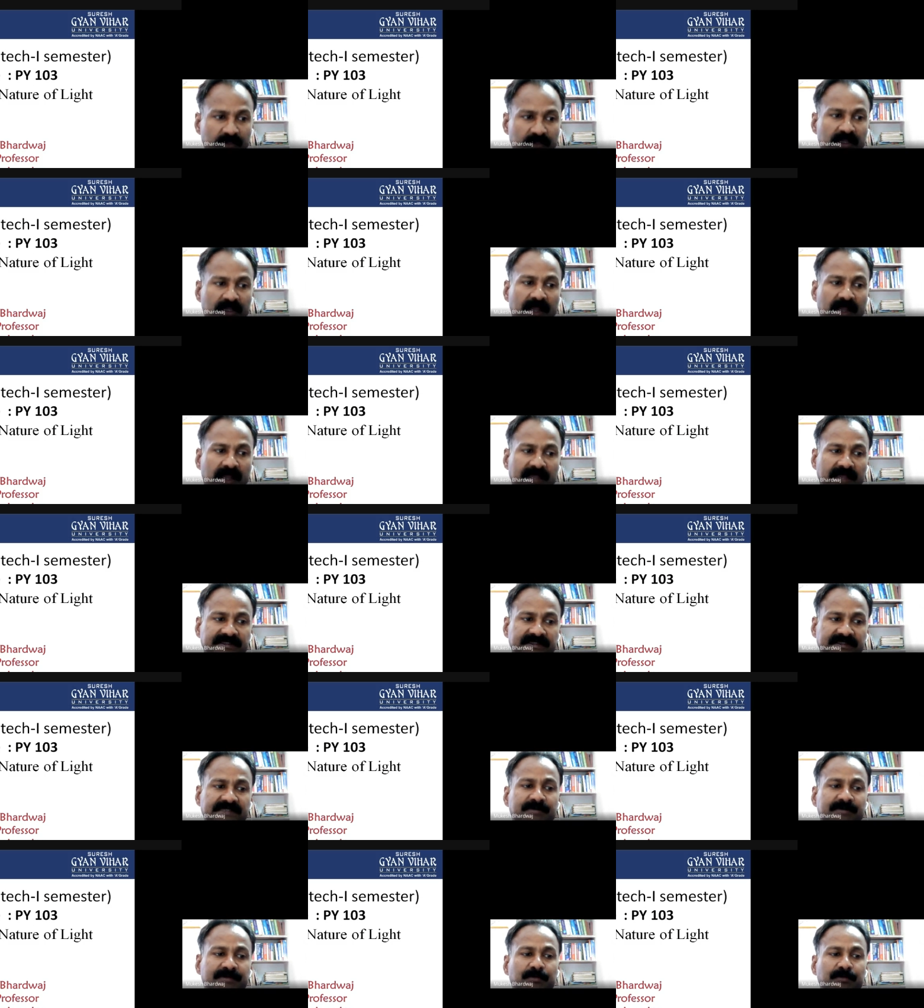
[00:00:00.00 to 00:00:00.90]
Einstein
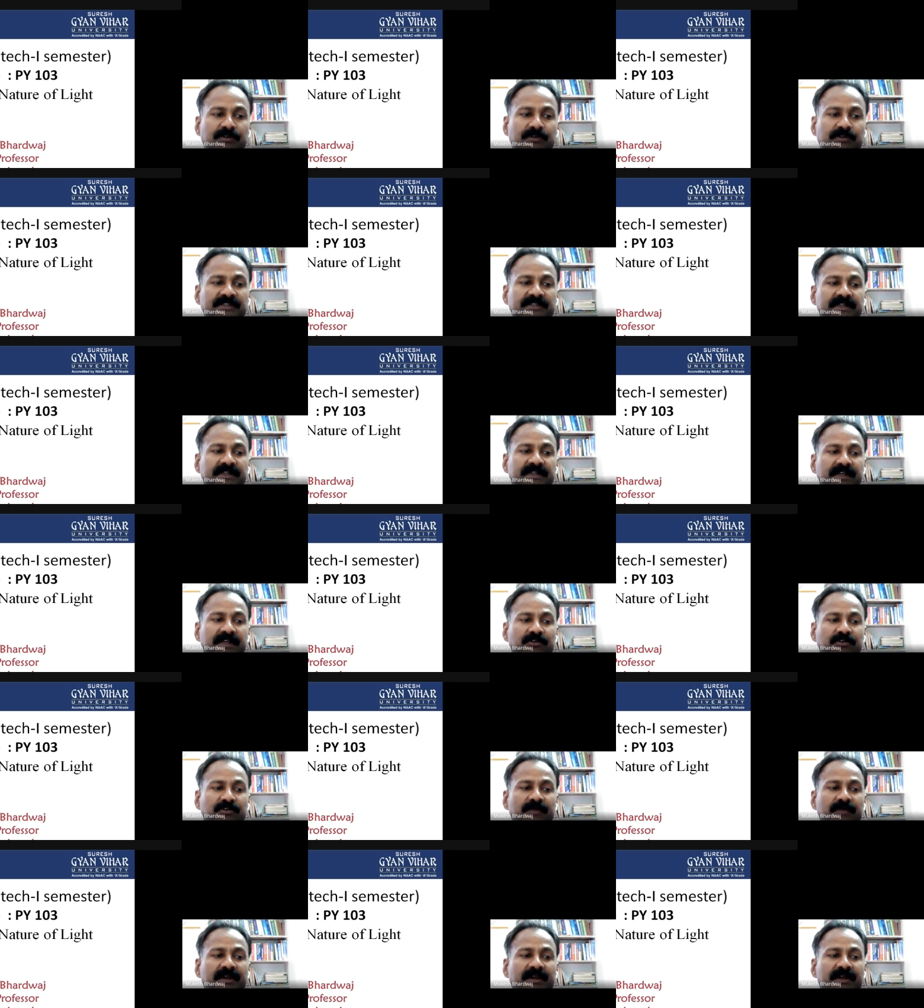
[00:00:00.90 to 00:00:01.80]
proposed that an
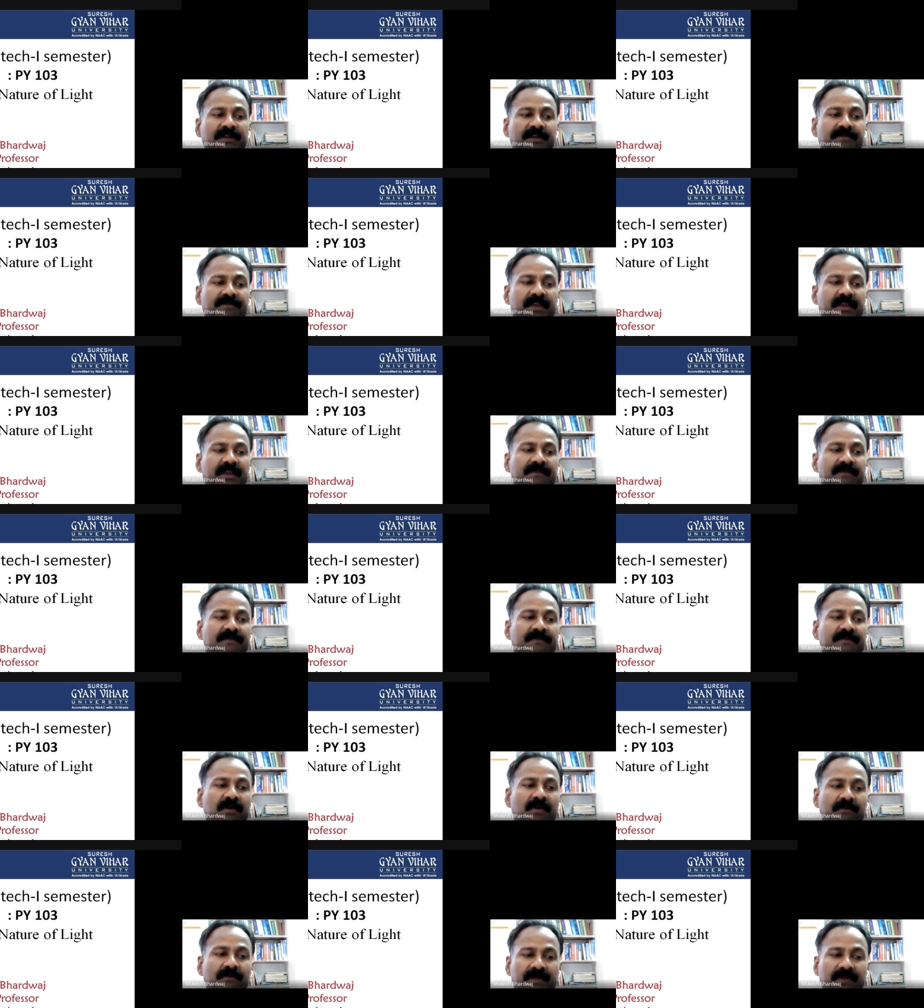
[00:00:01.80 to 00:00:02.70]
electromagnetic wave
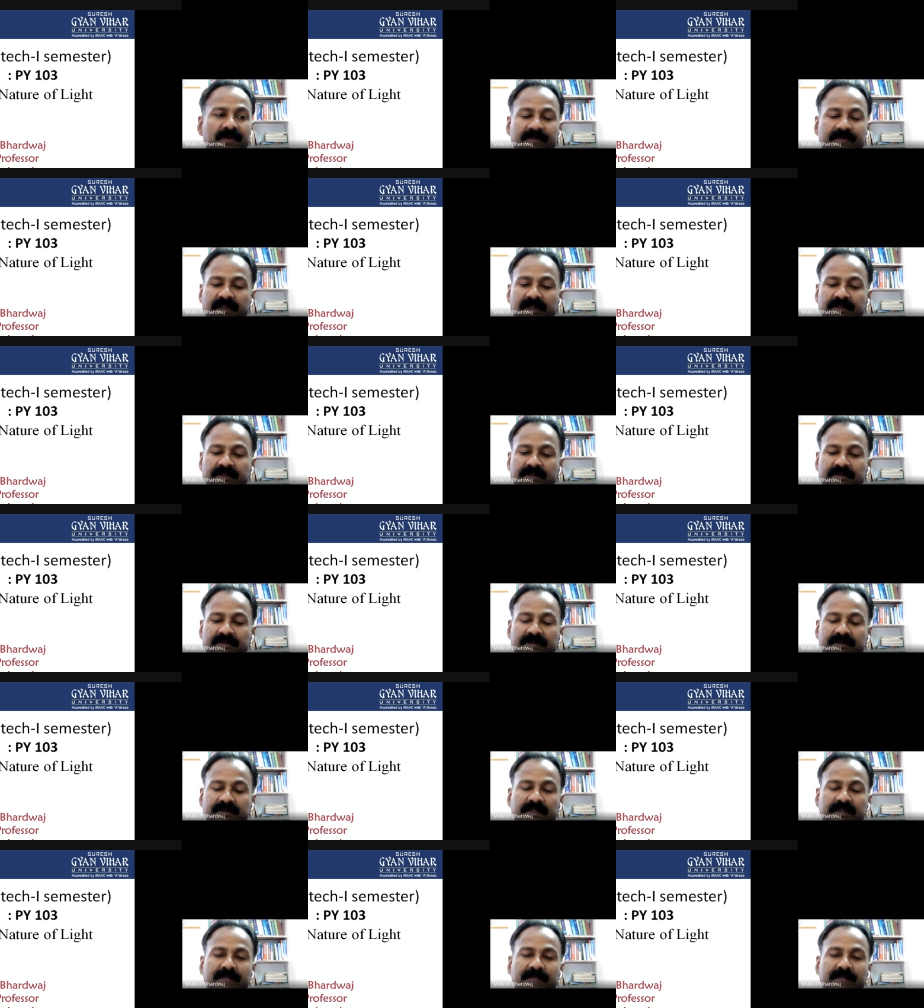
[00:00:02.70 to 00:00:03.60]
of wavelength
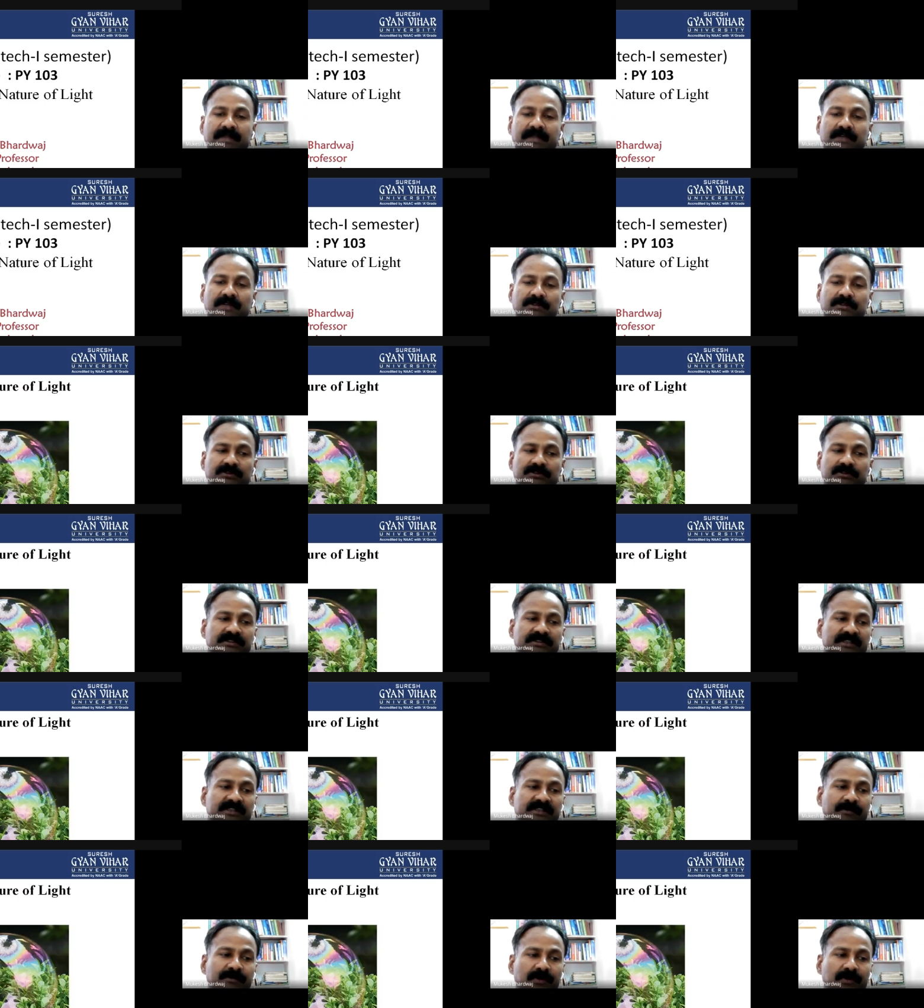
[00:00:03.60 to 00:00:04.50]
lambda equals to c
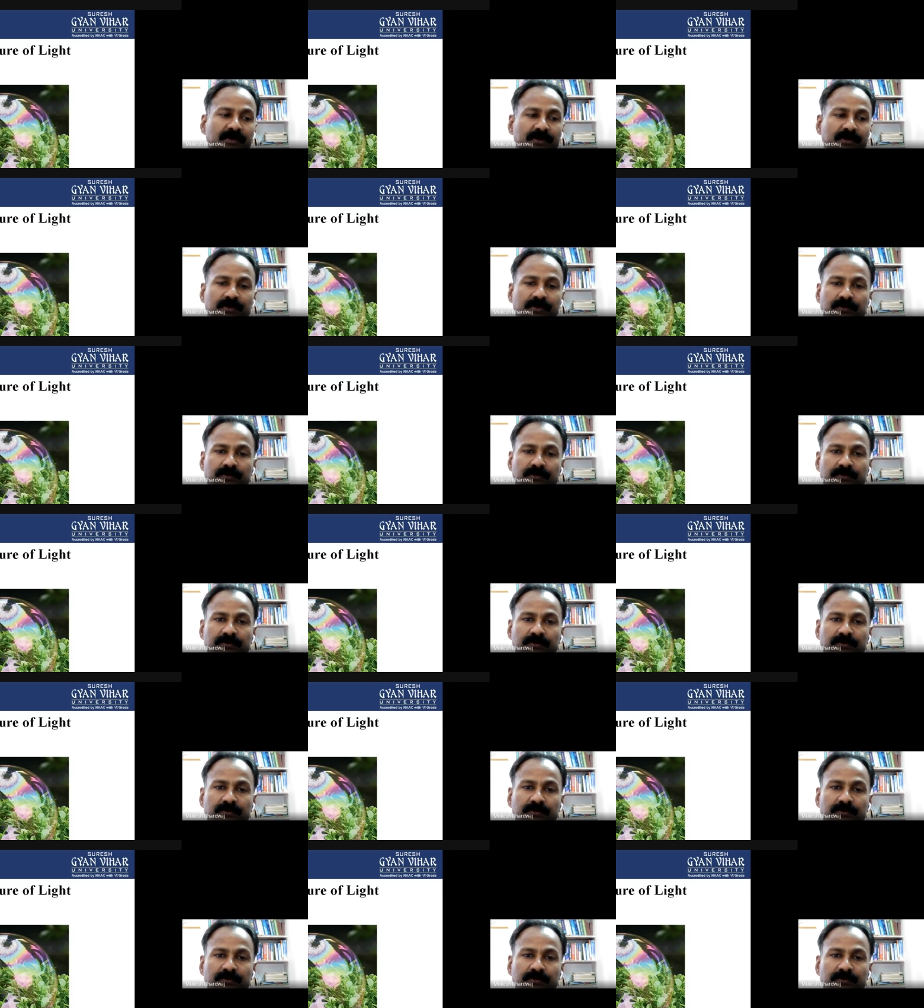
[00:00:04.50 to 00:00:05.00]
upon nu